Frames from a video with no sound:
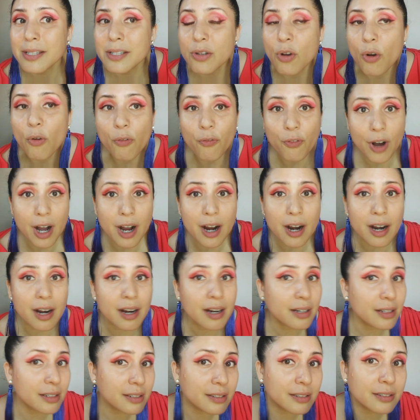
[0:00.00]
So far,
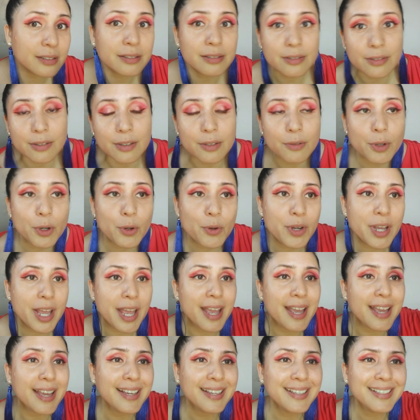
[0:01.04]
we're
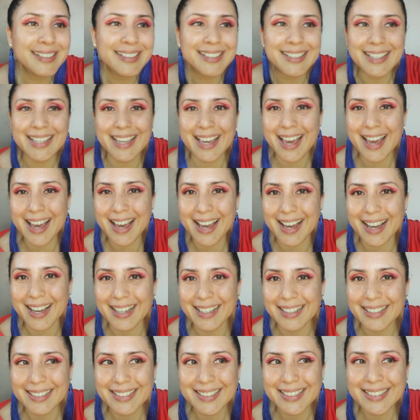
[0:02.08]
okay?
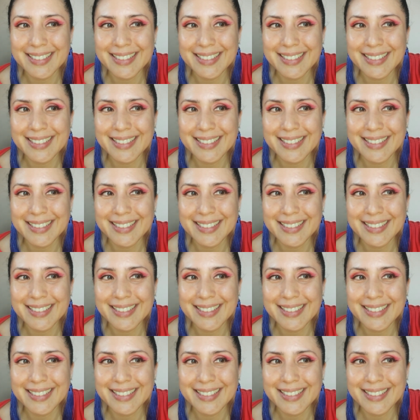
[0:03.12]
Yeah.